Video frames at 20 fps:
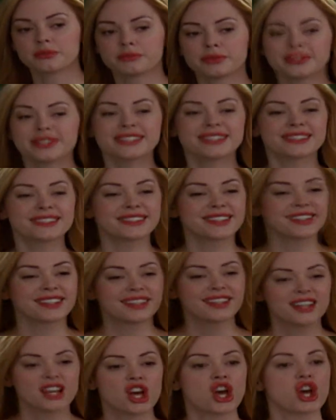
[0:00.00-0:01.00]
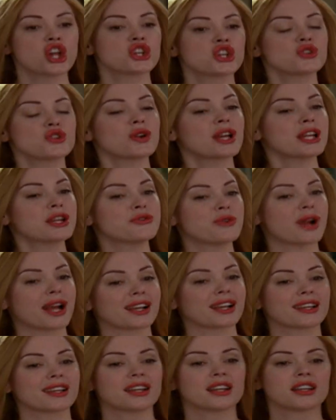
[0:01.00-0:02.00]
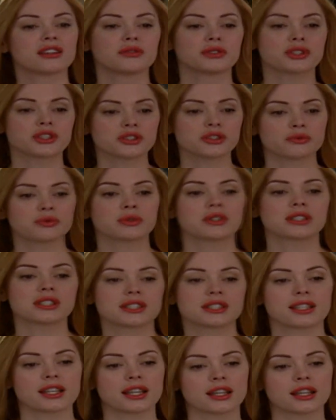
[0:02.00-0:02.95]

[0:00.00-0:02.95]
was a complete train wreck. Richard wouldn't